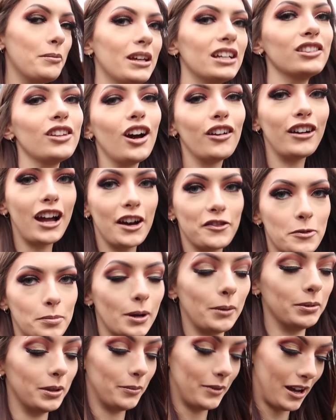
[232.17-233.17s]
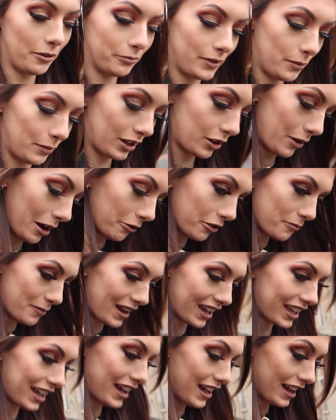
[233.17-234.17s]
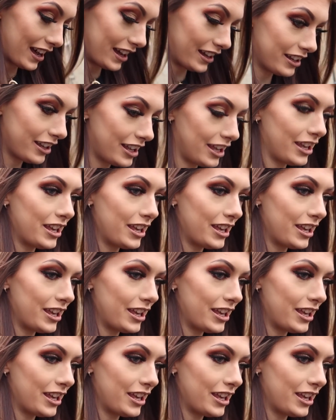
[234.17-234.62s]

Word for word: Me and Laura have a problem that when we go out with my car,